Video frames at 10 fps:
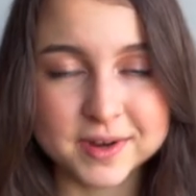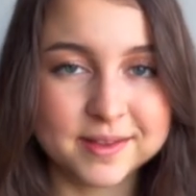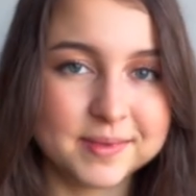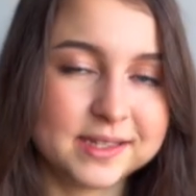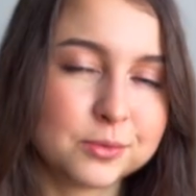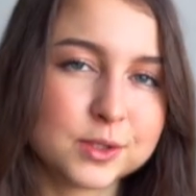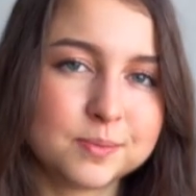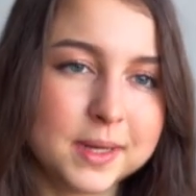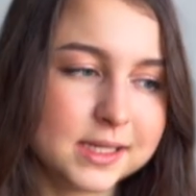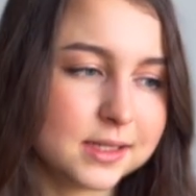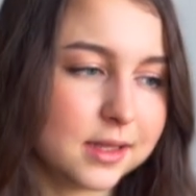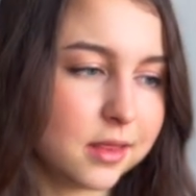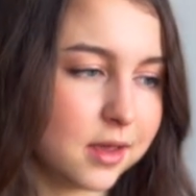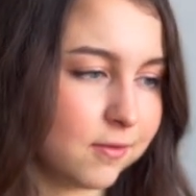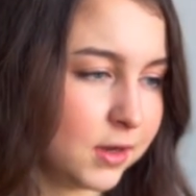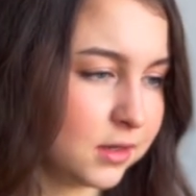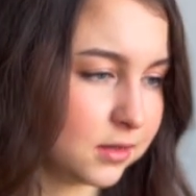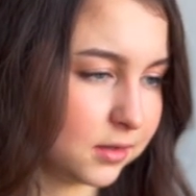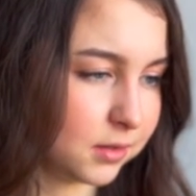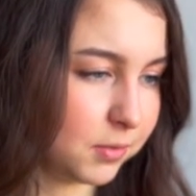and it was basically the event,
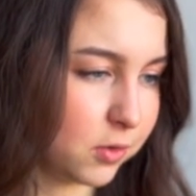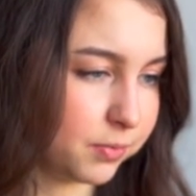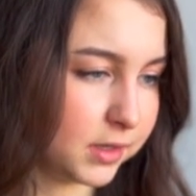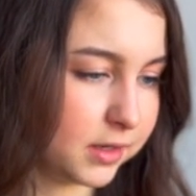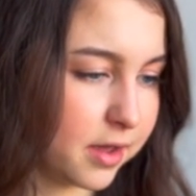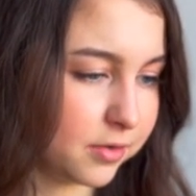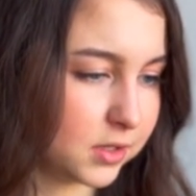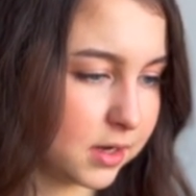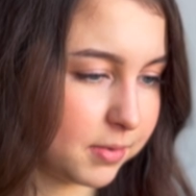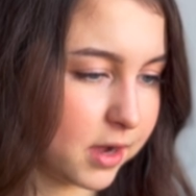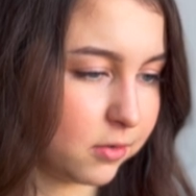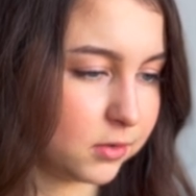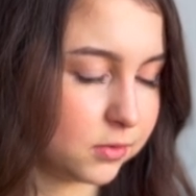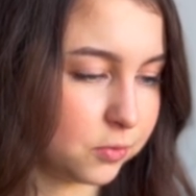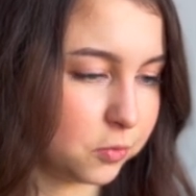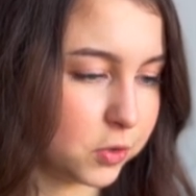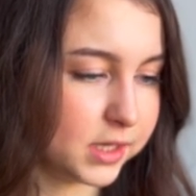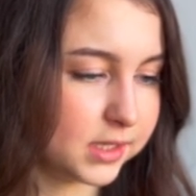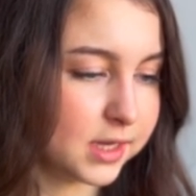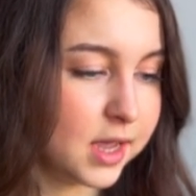and let me open another tab how it
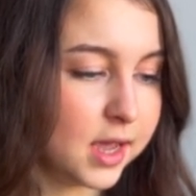was.